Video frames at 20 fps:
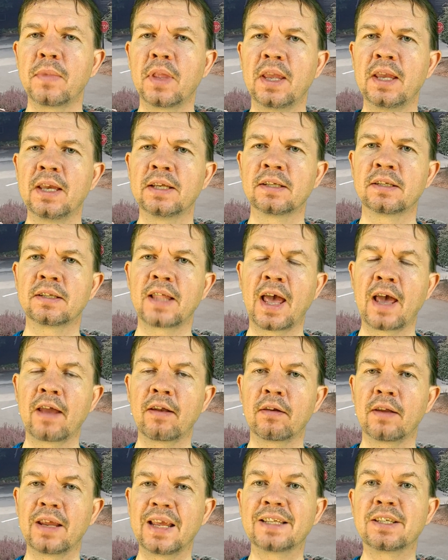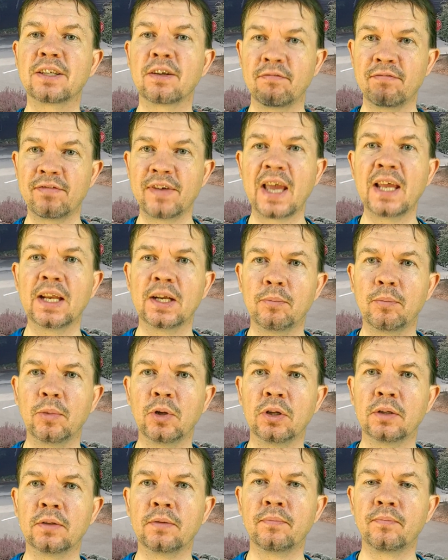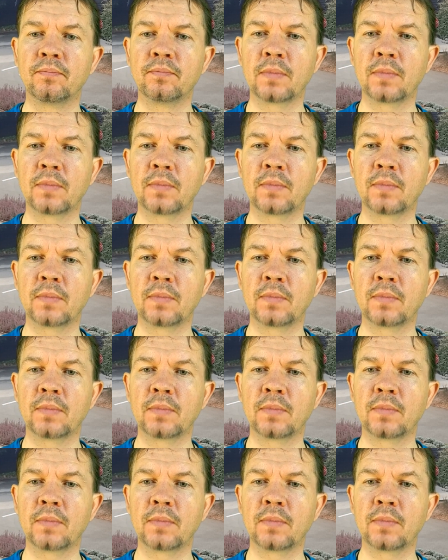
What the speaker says: is that it's available.